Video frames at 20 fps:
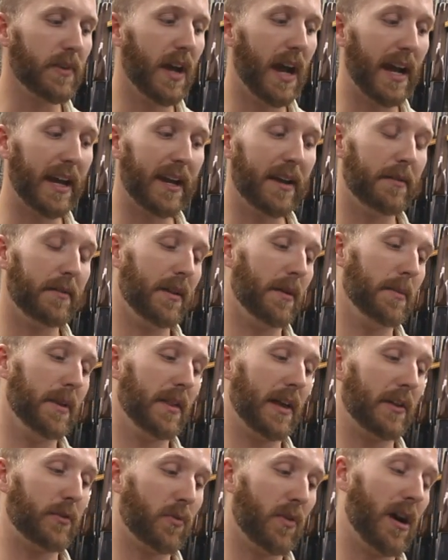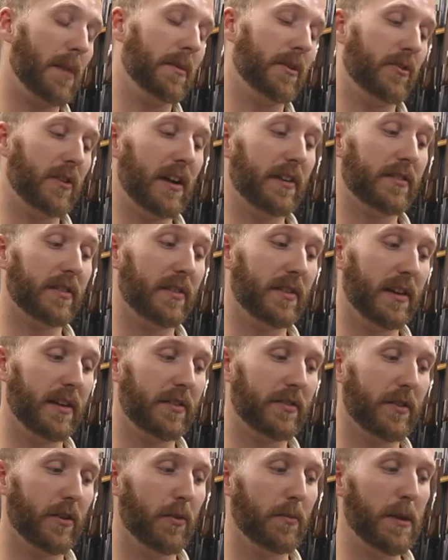I mean, that's why I'm addressing
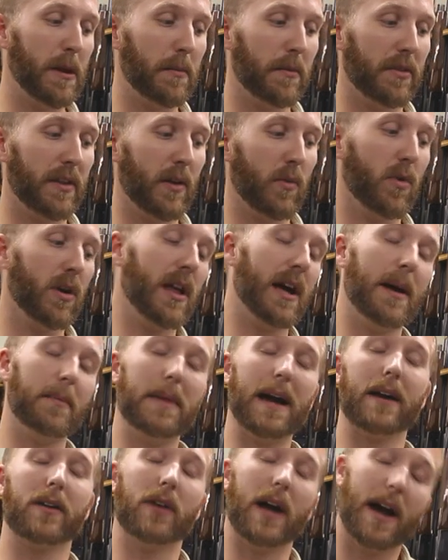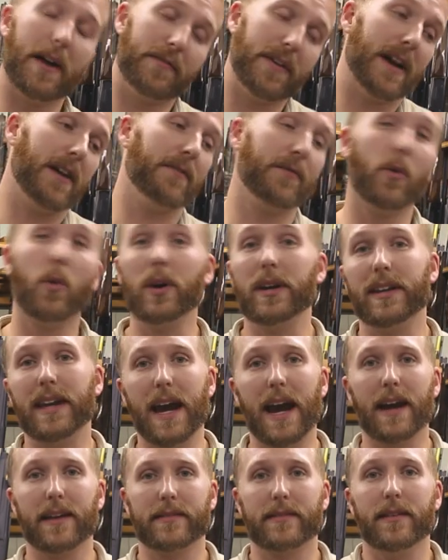this. So people think, well, I'm not, if I avoid
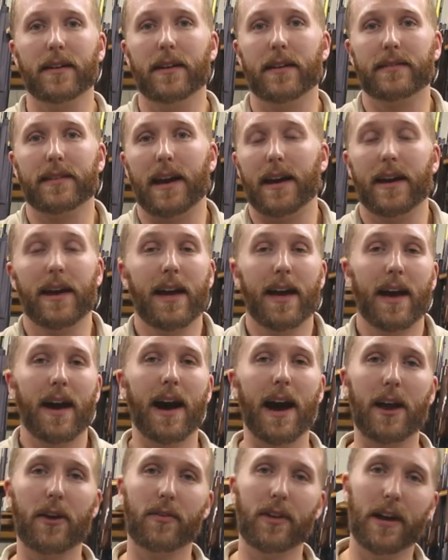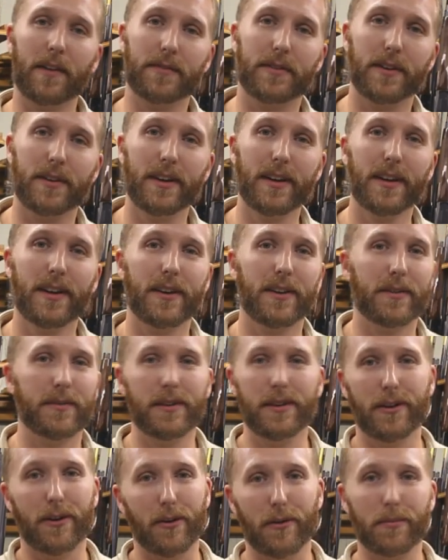gas guns, I don't have to,
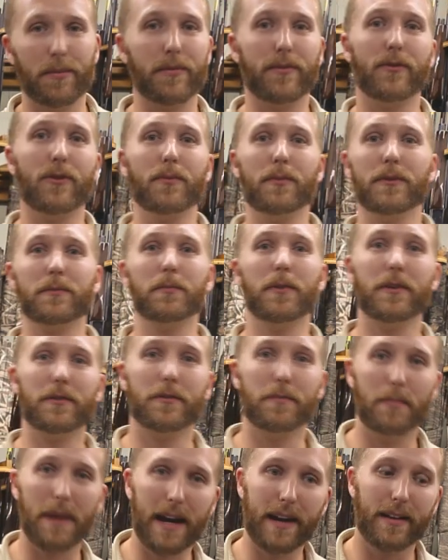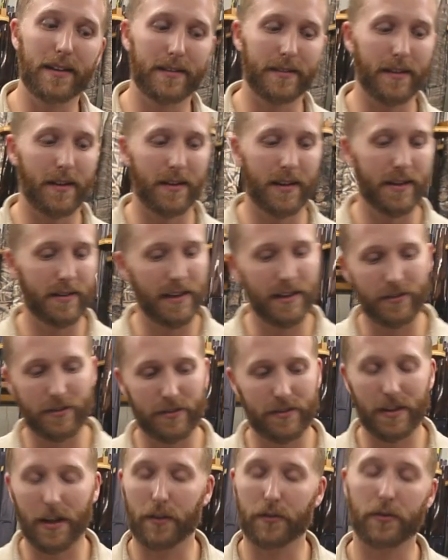you know, perform as much maintenance on it. And that's
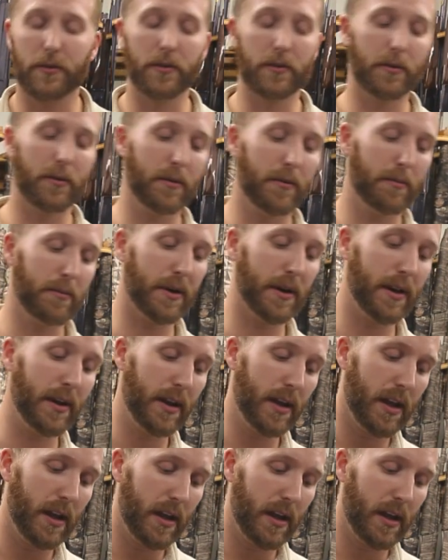just not true. But